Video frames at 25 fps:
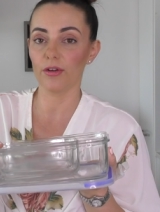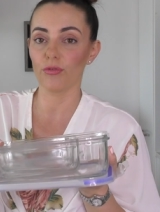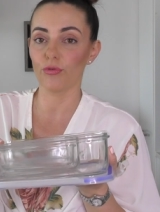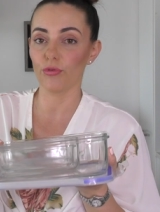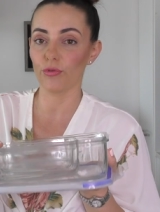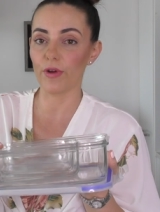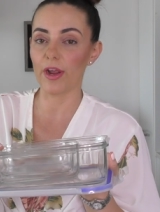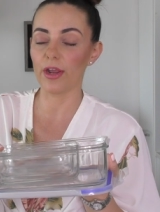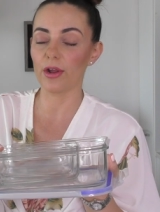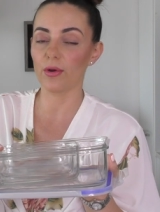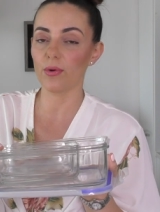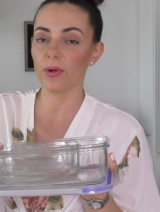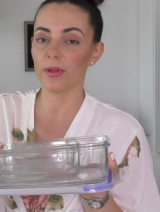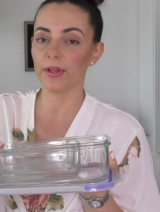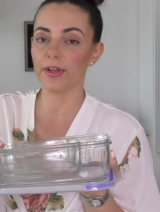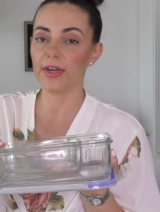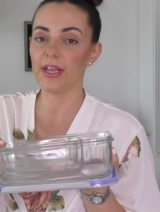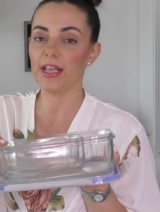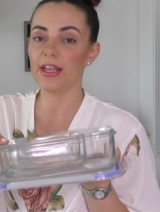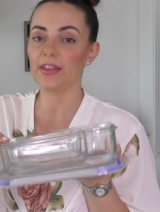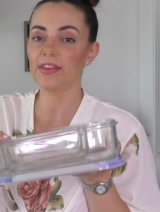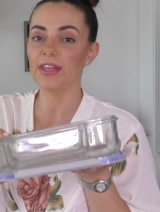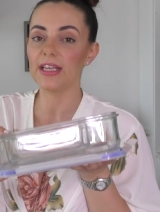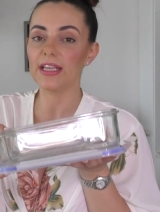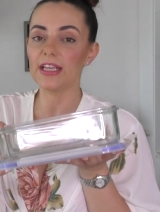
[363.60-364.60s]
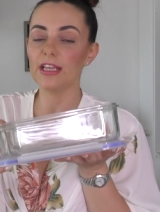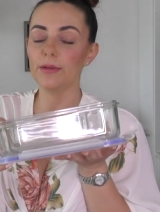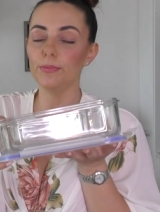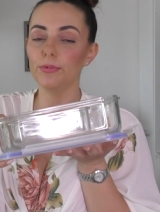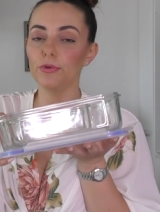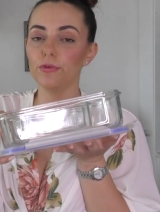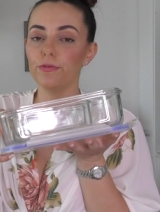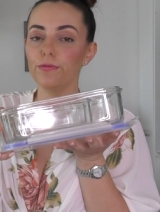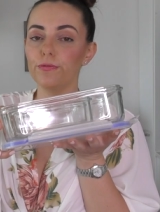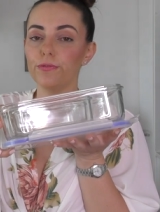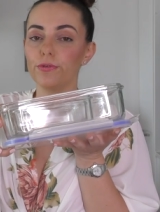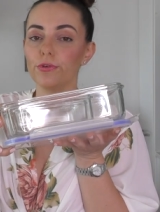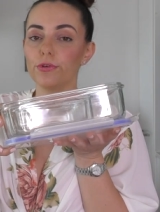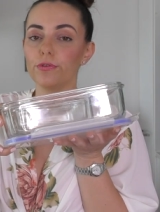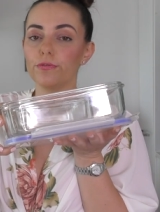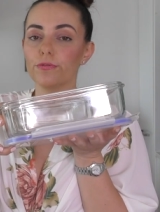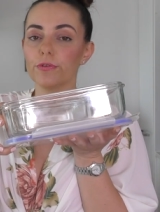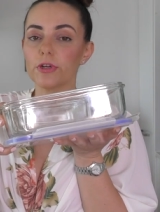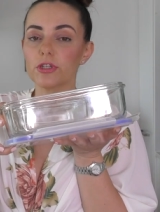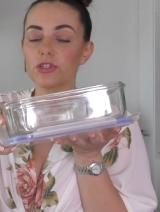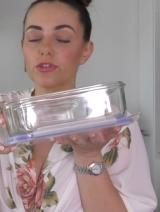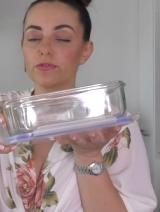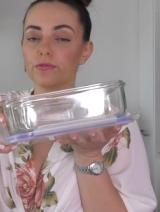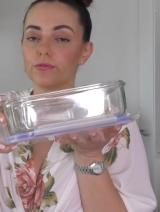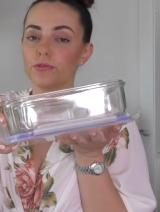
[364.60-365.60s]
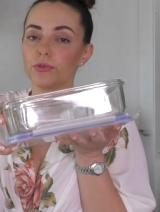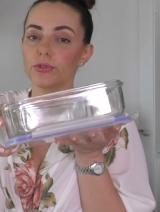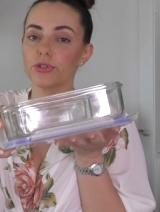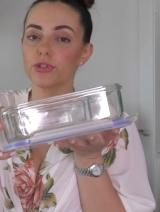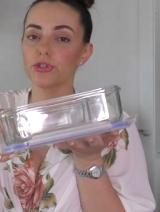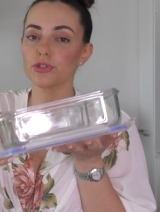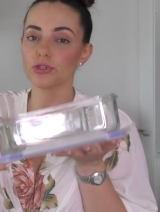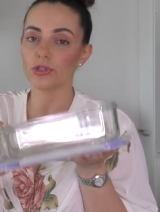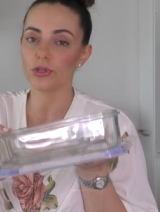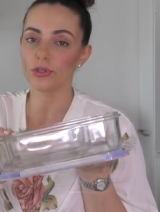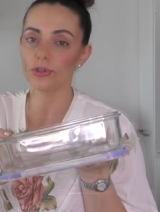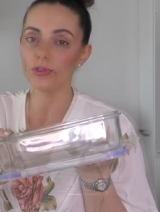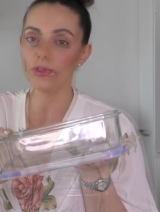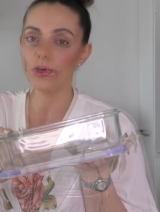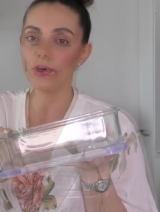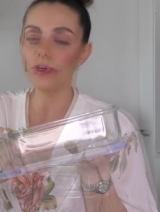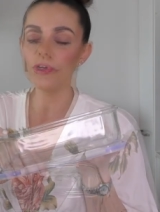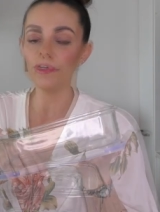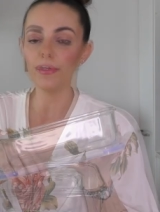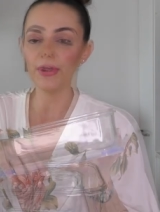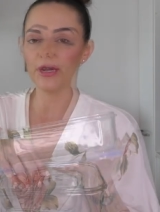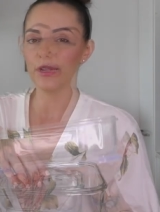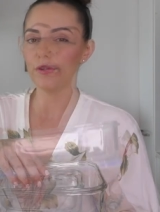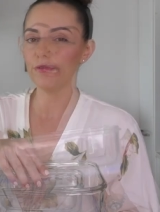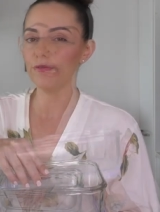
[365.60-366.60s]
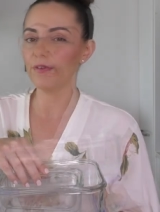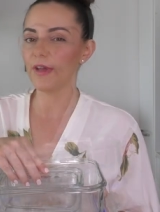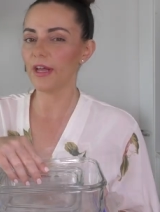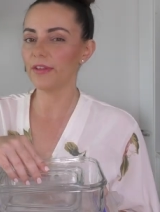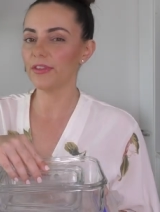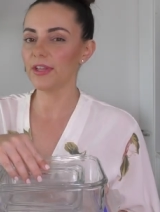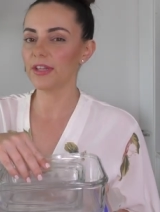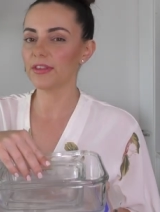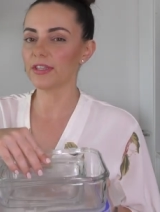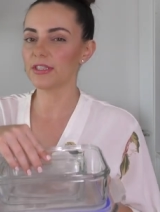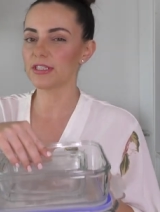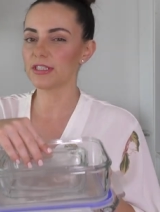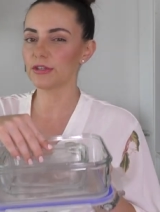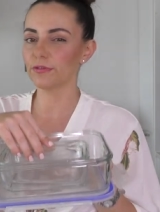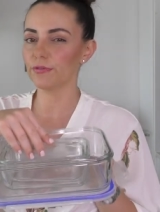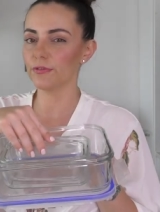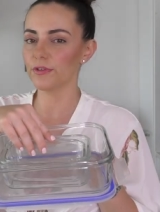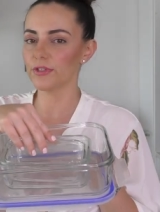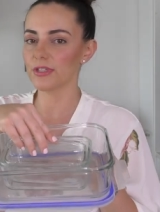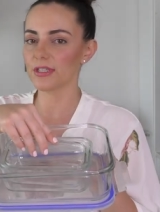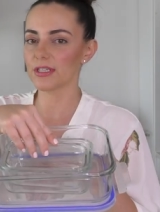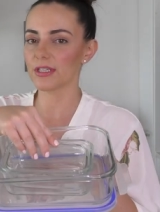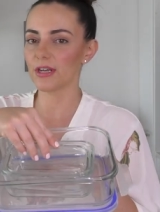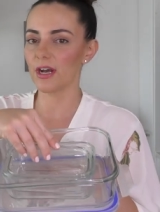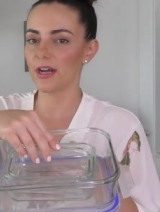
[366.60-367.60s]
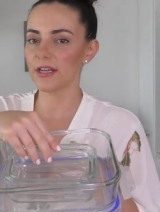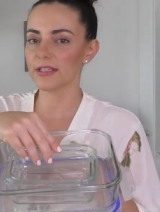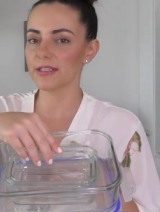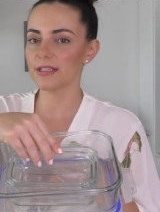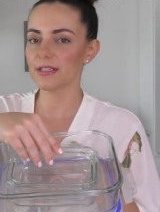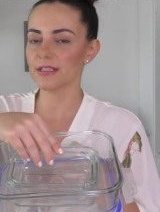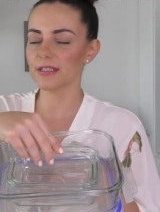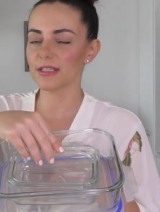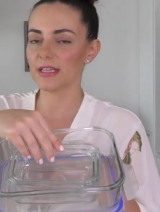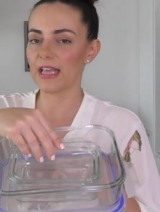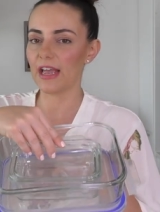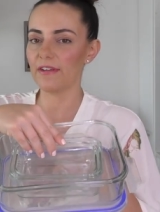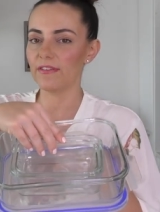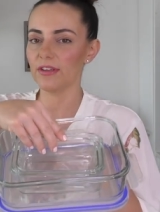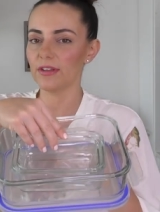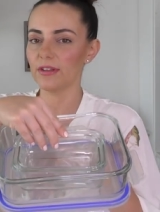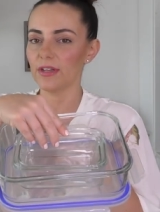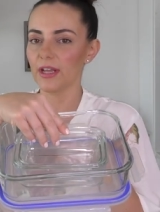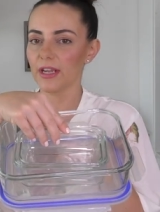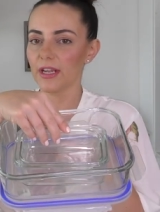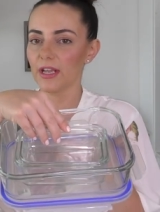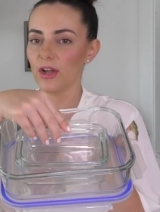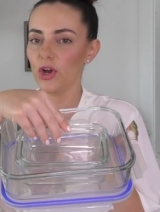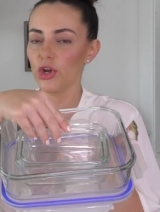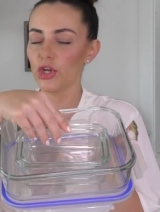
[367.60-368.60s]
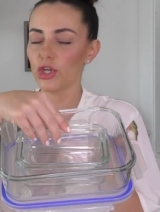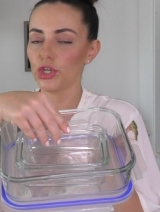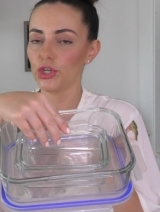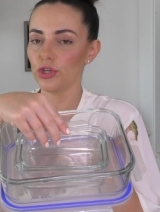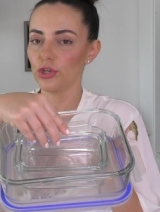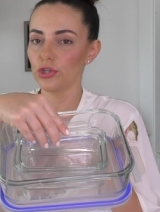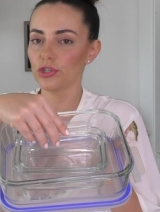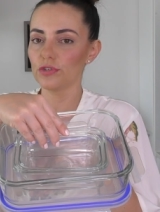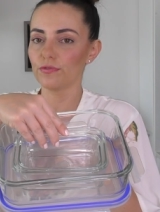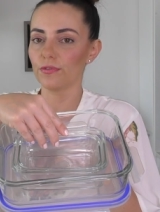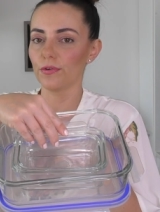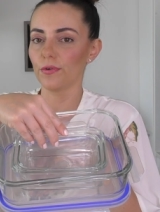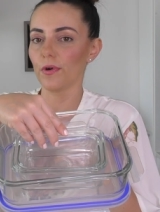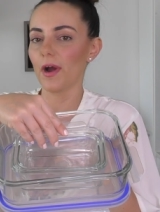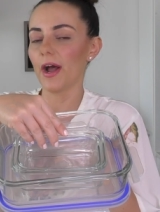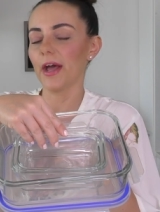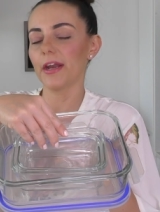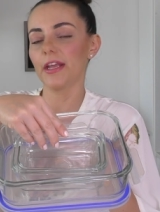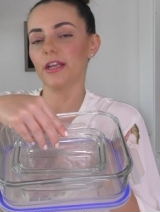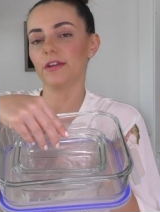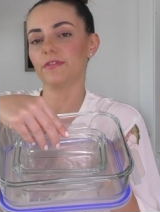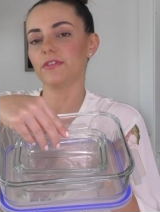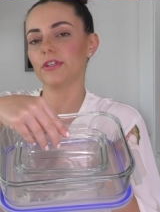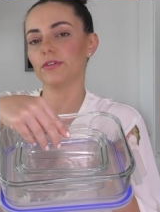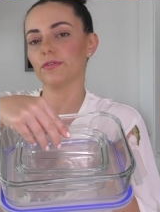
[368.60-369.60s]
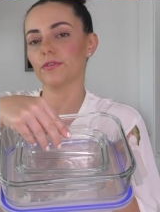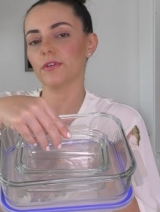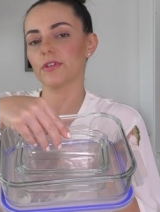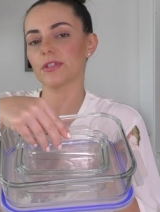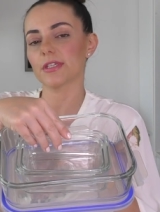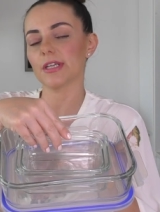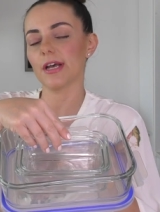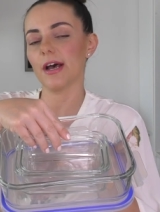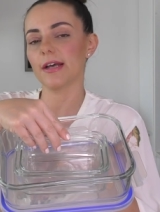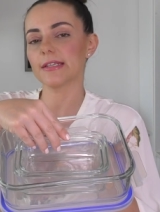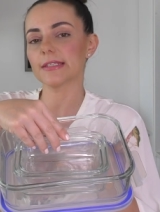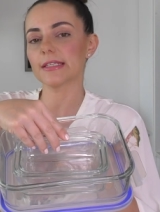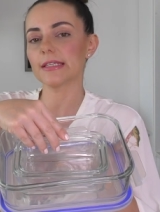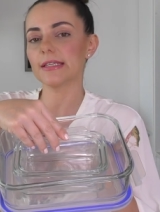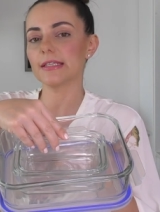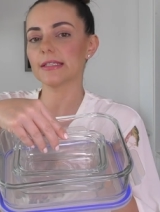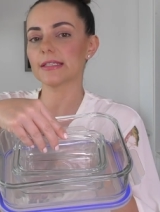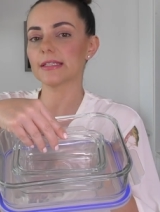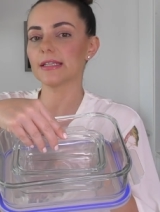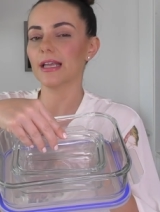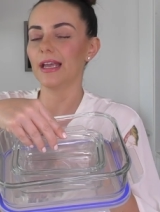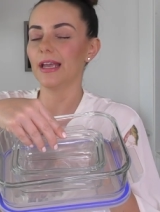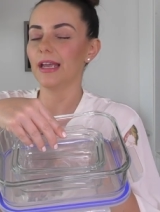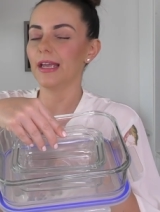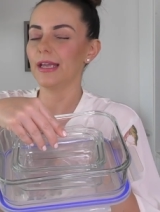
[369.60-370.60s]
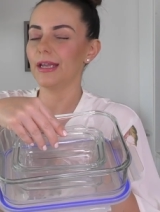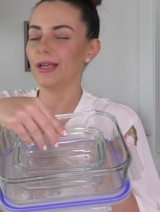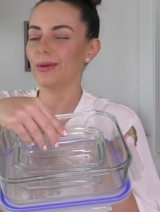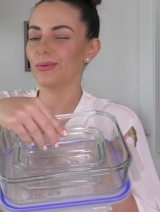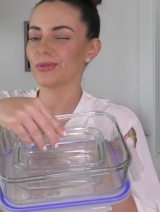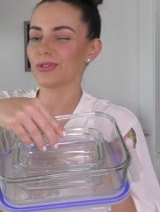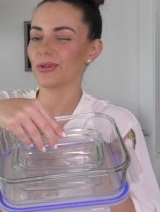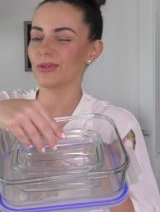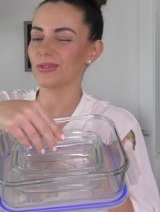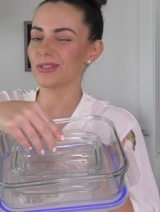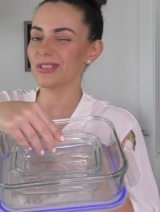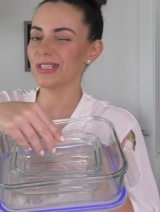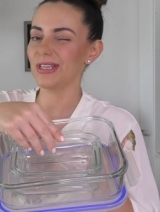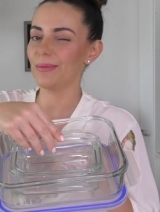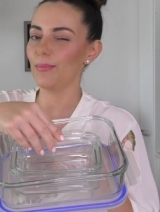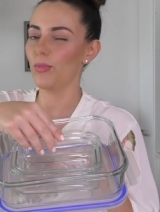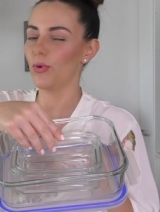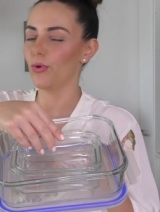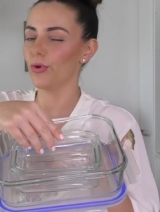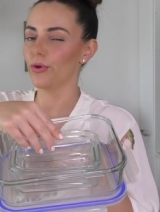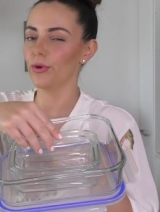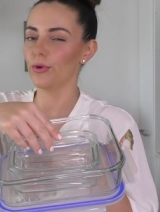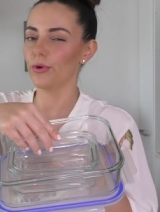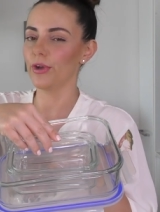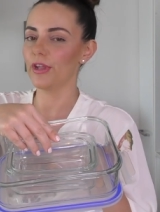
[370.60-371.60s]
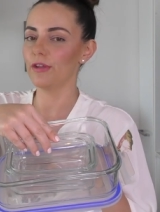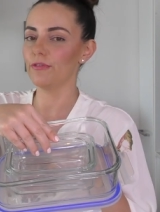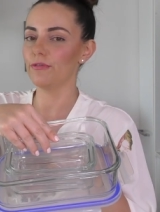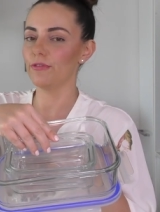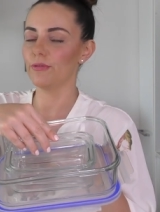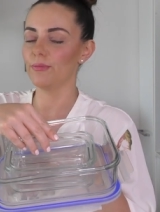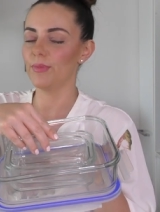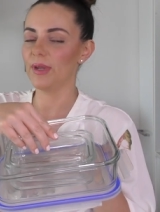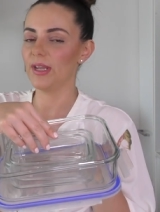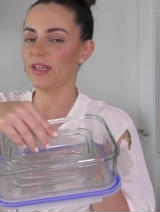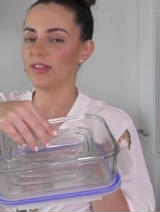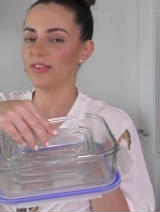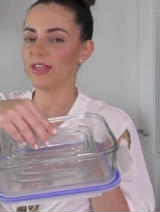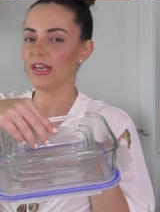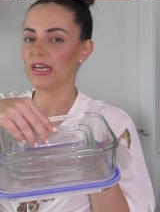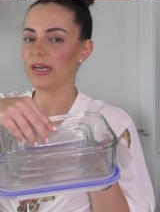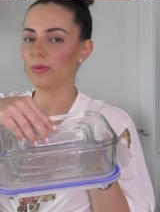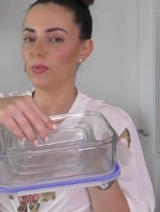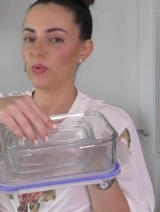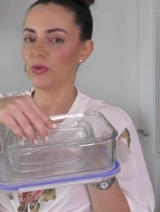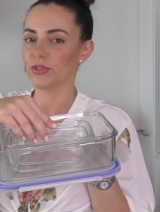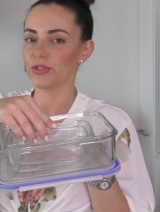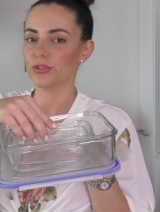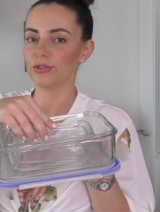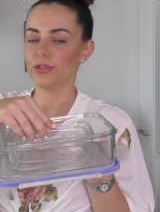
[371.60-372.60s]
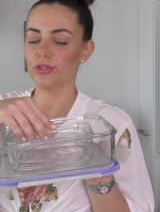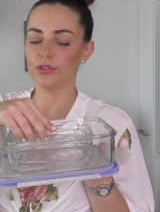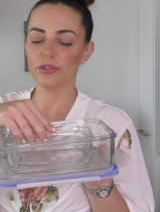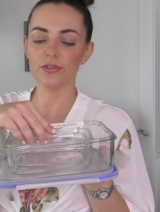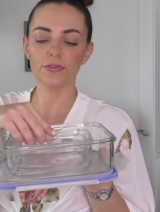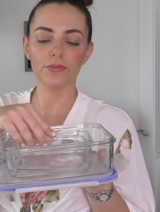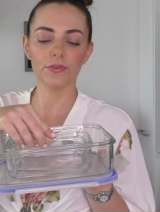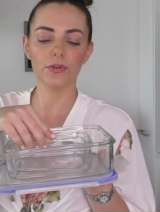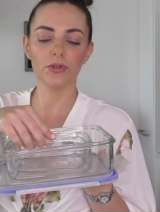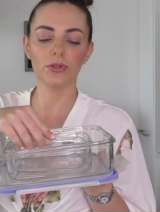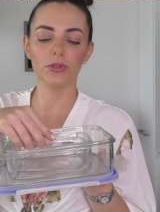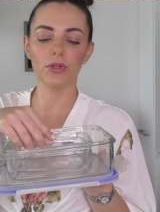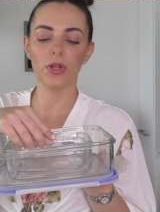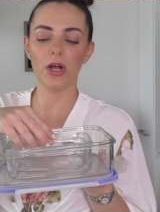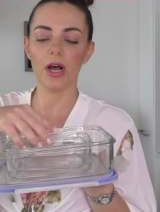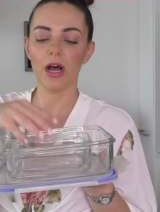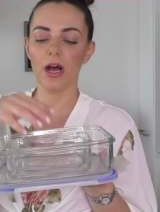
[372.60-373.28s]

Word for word: great quality and they keep your food fresh for so long. But I found that the different sizes, having like a huge variety of different sizes, it was honestly more annoying for me than it was useful.